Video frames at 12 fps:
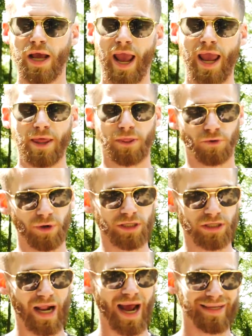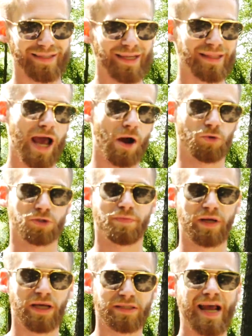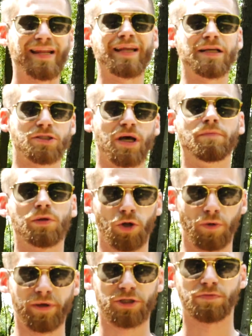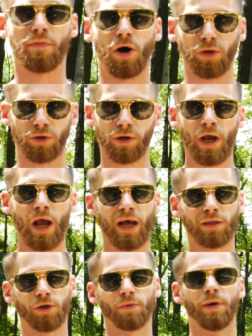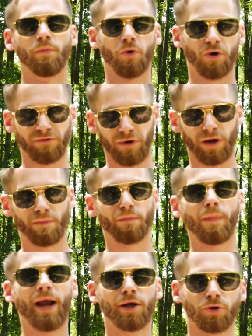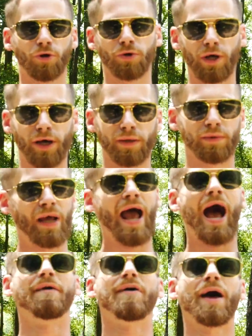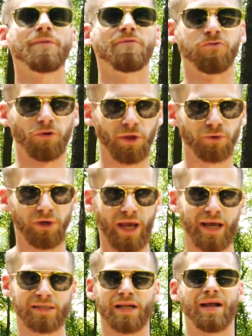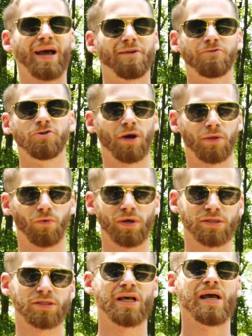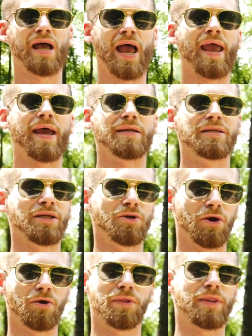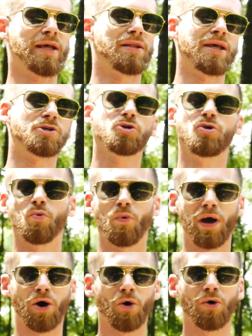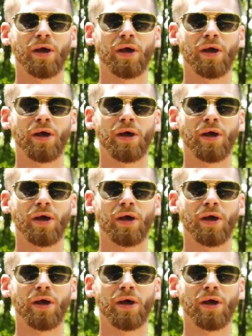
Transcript: and the reason I did that was because I needed something a little bit smaller, a little bit more of a micro gun. I've had the 43X and I had a few other ones, and you know, they shoot well